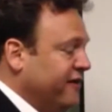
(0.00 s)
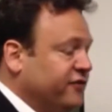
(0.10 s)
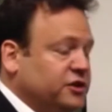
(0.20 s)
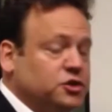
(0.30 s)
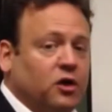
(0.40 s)

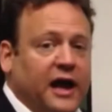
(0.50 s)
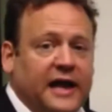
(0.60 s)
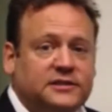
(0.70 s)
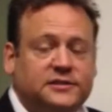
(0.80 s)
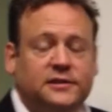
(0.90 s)
of the
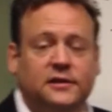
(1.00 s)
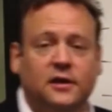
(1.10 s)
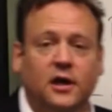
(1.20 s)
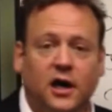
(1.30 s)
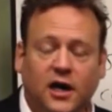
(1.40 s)
trust
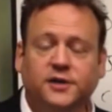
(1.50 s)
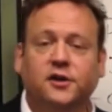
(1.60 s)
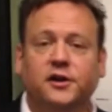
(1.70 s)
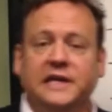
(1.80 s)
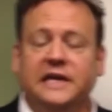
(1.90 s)

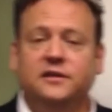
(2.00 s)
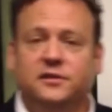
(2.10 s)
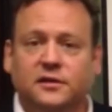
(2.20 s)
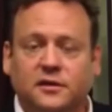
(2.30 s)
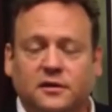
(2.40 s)

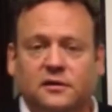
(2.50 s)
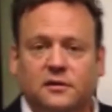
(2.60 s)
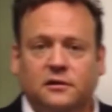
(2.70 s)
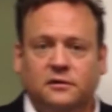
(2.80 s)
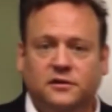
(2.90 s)
underneath
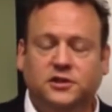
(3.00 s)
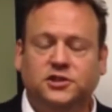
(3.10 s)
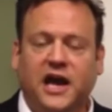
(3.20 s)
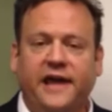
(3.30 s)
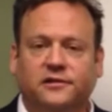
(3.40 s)
the
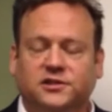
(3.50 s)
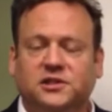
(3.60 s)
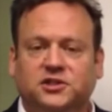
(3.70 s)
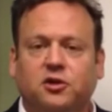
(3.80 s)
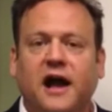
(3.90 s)
title to
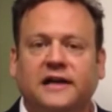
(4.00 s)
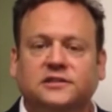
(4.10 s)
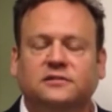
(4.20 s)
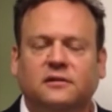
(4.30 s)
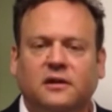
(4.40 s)
the
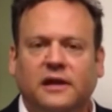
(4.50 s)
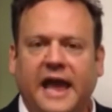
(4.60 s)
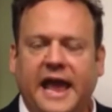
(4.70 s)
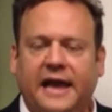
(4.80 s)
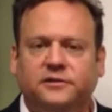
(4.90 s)
trust
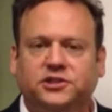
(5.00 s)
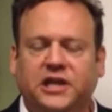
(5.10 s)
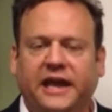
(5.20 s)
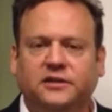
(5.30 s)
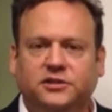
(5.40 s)
and
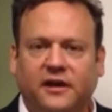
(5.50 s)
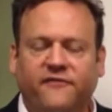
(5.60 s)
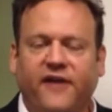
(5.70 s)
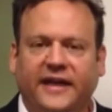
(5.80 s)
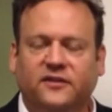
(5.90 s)
change
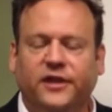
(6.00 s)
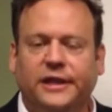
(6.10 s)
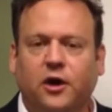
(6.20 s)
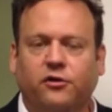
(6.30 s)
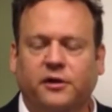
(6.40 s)
effectively
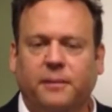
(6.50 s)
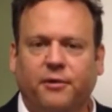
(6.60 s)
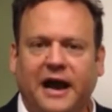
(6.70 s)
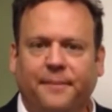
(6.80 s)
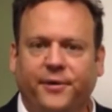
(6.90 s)
the owner to the
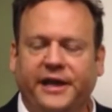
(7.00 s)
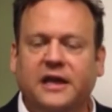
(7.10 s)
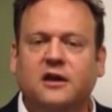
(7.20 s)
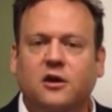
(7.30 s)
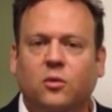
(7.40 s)

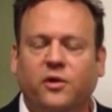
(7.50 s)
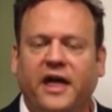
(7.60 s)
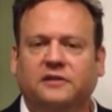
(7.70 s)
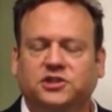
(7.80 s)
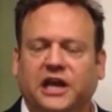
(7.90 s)
property
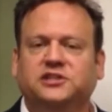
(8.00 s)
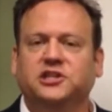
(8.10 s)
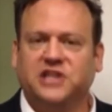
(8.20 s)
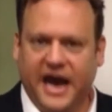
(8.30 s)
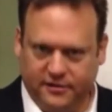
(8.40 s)
without
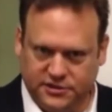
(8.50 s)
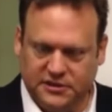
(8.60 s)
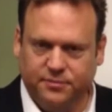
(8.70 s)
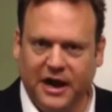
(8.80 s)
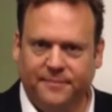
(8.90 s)
changing title to
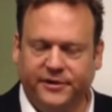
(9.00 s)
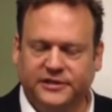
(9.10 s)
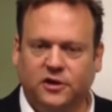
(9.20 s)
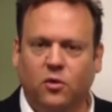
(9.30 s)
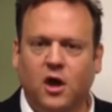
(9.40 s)
the
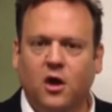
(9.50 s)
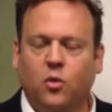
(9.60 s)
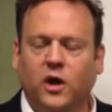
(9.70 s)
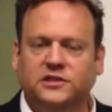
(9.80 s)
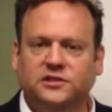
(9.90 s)
property. So
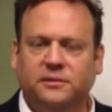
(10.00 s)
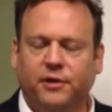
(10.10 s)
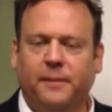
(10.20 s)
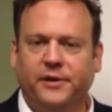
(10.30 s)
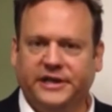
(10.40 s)
once the
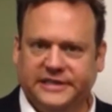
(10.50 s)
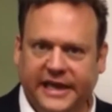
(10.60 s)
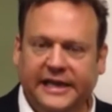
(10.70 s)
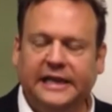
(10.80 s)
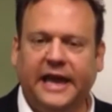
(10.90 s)
property is
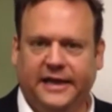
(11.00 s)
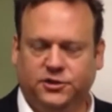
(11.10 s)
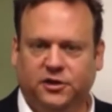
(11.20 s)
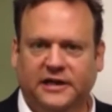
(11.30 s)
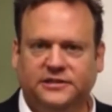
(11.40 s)
in a land
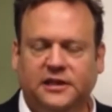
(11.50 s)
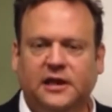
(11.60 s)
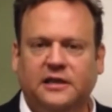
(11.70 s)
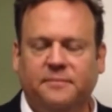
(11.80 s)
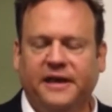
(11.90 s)
trust,
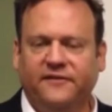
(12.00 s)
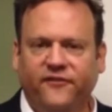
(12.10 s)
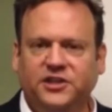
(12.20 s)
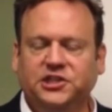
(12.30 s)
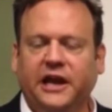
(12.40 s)
the
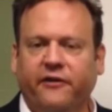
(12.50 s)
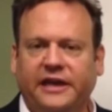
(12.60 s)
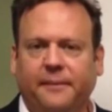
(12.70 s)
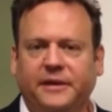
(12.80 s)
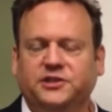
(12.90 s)

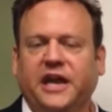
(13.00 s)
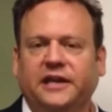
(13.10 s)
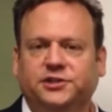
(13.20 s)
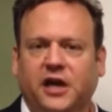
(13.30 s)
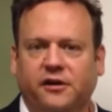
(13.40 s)
beneficiary can be
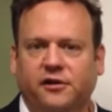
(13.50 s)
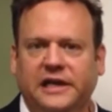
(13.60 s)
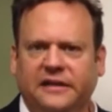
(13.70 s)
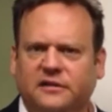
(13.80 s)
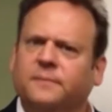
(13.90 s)
changed
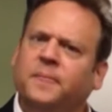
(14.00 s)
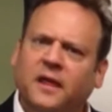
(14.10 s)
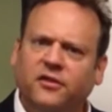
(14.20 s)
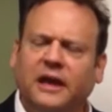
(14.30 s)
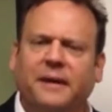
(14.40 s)
underneath.
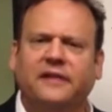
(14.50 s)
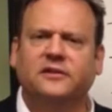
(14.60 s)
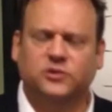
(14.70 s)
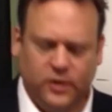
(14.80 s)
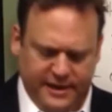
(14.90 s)
Think about it
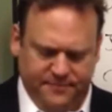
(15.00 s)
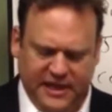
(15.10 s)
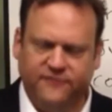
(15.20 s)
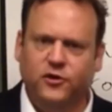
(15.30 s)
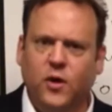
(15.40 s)
this way.
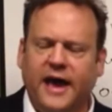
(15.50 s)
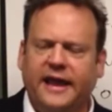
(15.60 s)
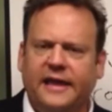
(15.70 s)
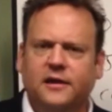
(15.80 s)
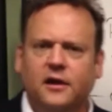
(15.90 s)
If you had
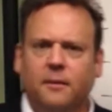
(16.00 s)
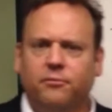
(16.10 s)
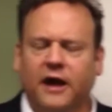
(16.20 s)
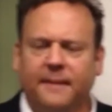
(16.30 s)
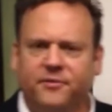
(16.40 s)
a
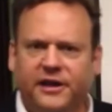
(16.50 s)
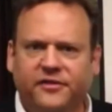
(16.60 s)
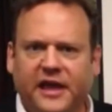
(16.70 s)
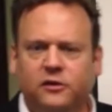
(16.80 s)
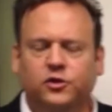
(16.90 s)

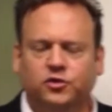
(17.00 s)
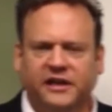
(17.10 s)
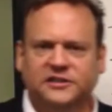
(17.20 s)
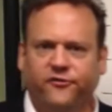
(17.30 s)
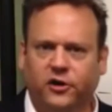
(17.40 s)
property that you
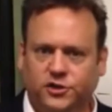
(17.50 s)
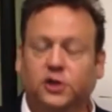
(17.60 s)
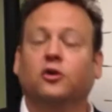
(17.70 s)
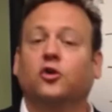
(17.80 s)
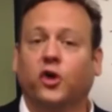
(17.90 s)
transferred
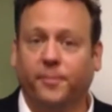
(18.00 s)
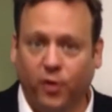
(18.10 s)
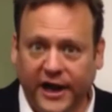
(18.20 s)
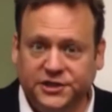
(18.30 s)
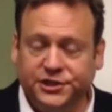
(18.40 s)
to your
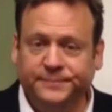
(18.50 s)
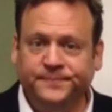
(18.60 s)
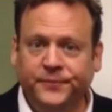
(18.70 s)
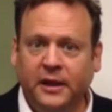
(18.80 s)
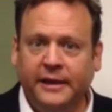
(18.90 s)
corporation
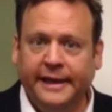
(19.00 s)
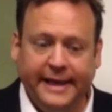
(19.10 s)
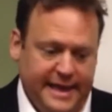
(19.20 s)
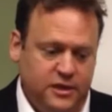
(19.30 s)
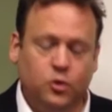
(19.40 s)

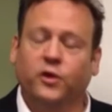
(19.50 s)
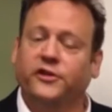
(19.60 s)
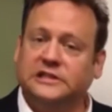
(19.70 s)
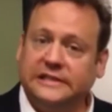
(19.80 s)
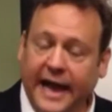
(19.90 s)
and you were
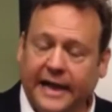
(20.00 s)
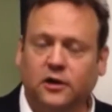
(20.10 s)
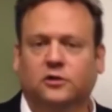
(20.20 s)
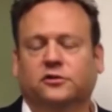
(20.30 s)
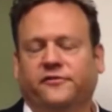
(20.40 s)
the
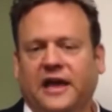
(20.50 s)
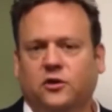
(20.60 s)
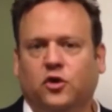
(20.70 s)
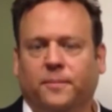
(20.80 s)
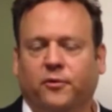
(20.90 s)
stockholder of
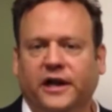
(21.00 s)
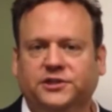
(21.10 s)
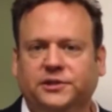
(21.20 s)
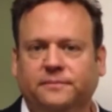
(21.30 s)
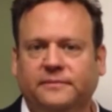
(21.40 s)
that
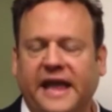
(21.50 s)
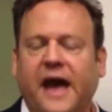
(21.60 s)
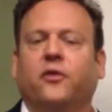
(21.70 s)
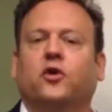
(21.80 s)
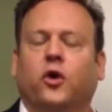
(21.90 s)
corporation,
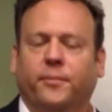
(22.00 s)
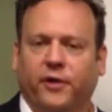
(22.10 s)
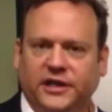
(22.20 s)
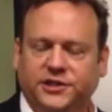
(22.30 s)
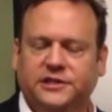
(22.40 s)
now the
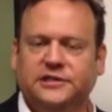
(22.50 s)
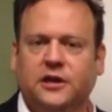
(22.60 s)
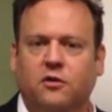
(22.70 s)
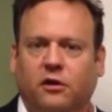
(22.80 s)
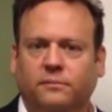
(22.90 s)
corporation is
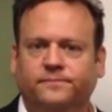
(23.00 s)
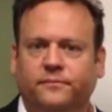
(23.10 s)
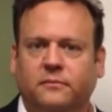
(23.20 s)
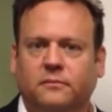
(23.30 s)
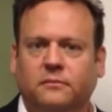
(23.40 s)
the owner,
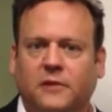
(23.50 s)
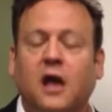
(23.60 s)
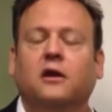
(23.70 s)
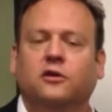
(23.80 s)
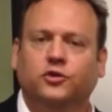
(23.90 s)

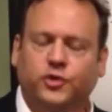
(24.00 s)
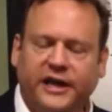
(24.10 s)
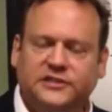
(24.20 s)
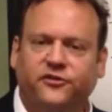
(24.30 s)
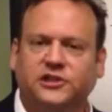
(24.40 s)
you
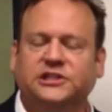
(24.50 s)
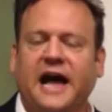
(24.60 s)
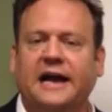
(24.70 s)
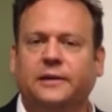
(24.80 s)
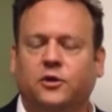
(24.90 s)
transfer
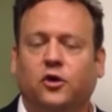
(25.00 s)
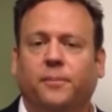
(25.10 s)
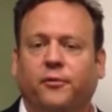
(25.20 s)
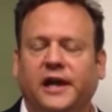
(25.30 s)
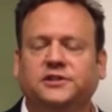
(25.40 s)
stock in the
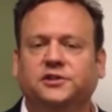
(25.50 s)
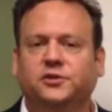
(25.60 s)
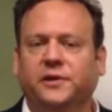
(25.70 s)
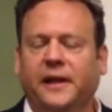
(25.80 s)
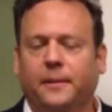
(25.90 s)
corporation
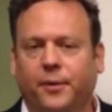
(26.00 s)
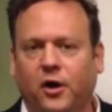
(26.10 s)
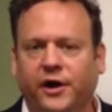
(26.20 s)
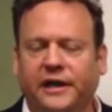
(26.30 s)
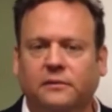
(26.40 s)
to another
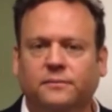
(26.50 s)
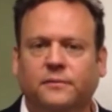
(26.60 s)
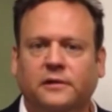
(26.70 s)
party,